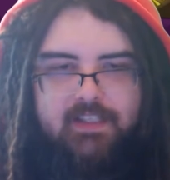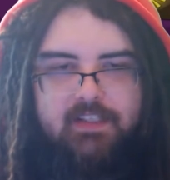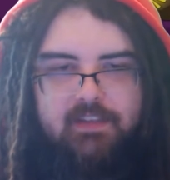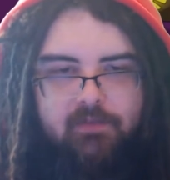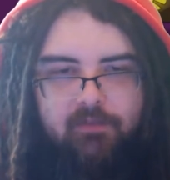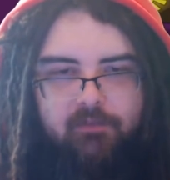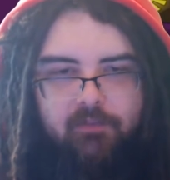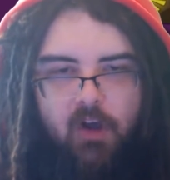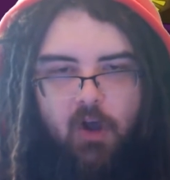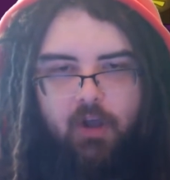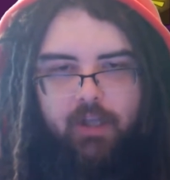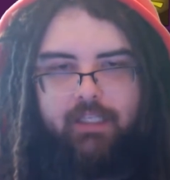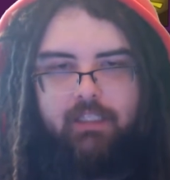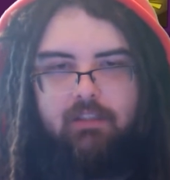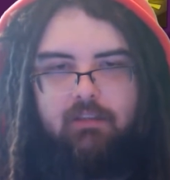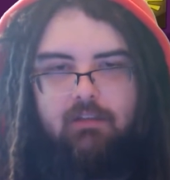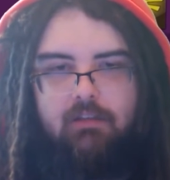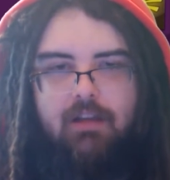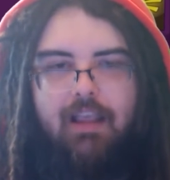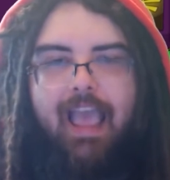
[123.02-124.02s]
fun,
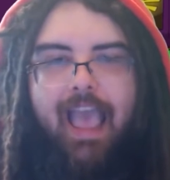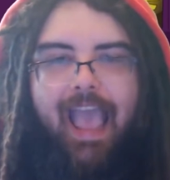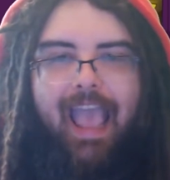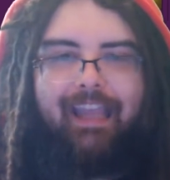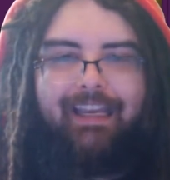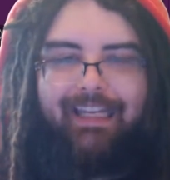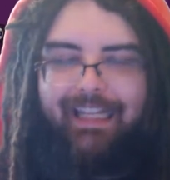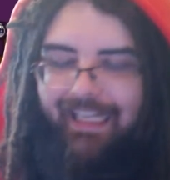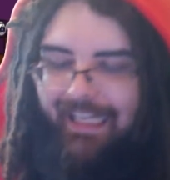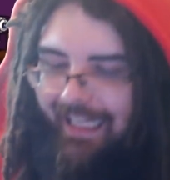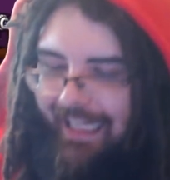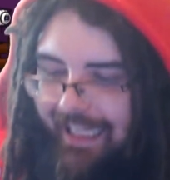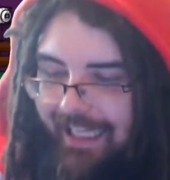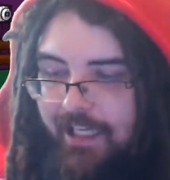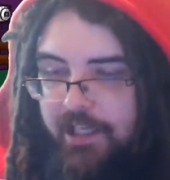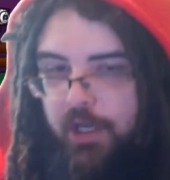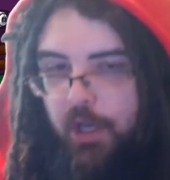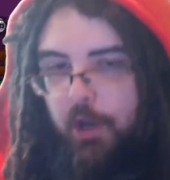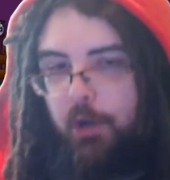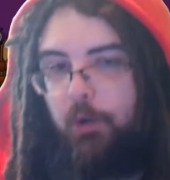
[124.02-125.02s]
and
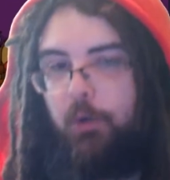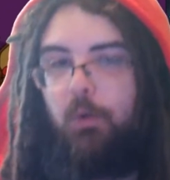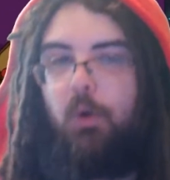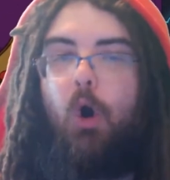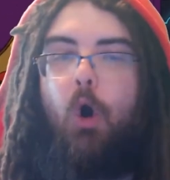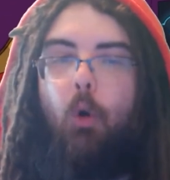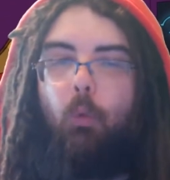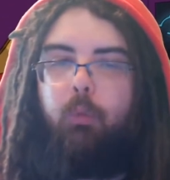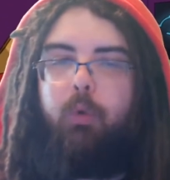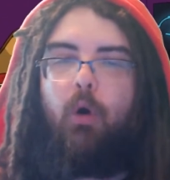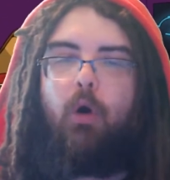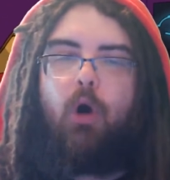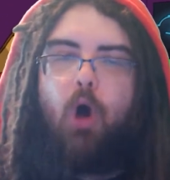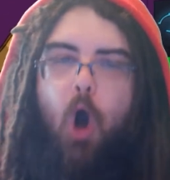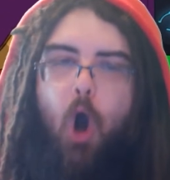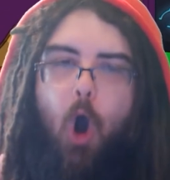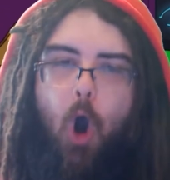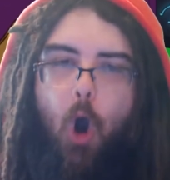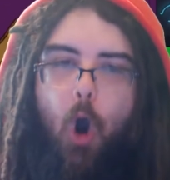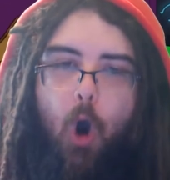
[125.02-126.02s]
ego will
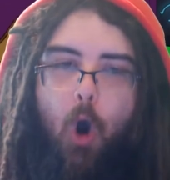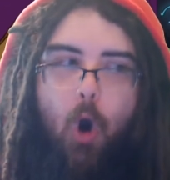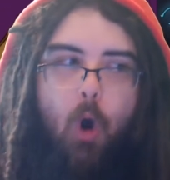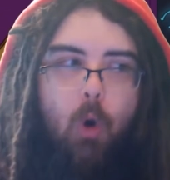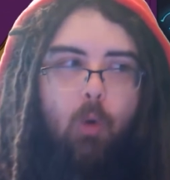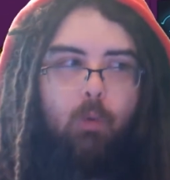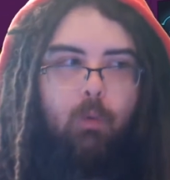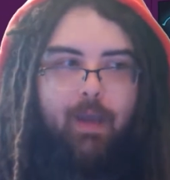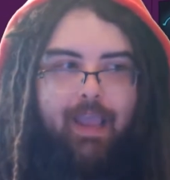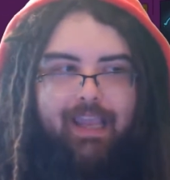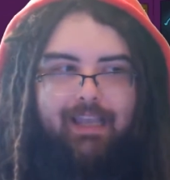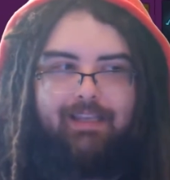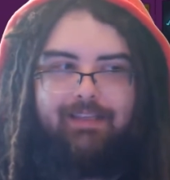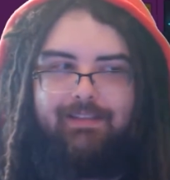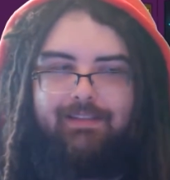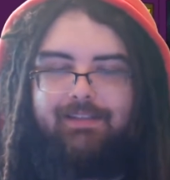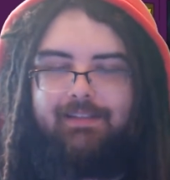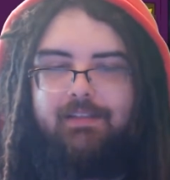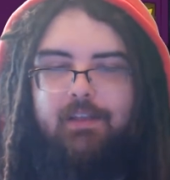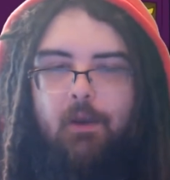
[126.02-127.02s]

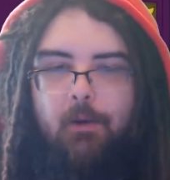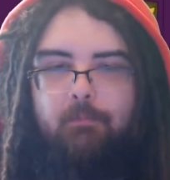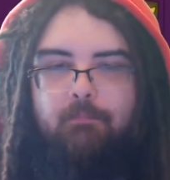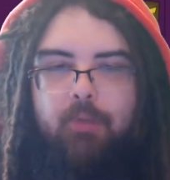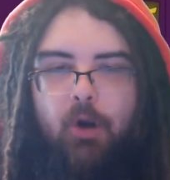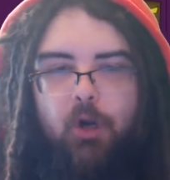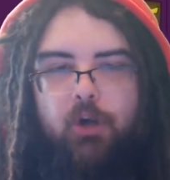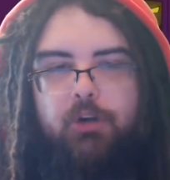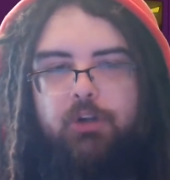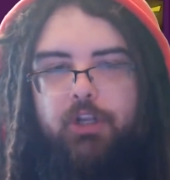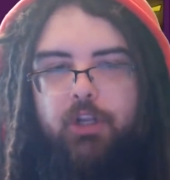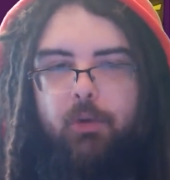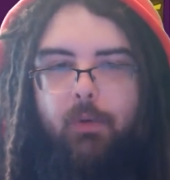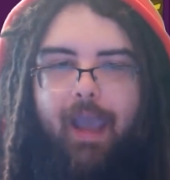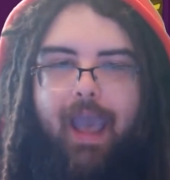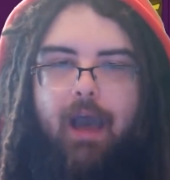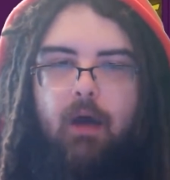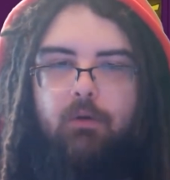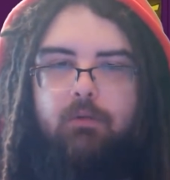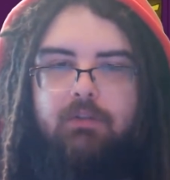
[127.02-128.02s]
always burn you
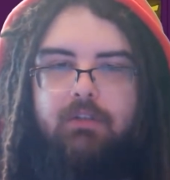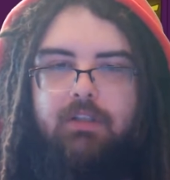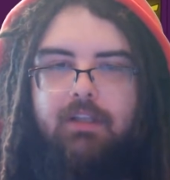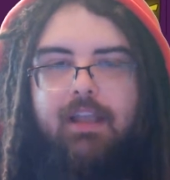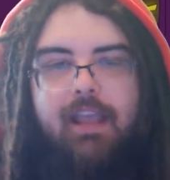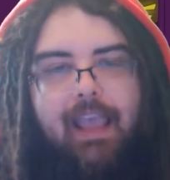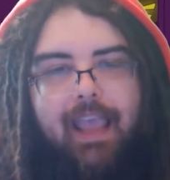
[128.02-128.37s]
out.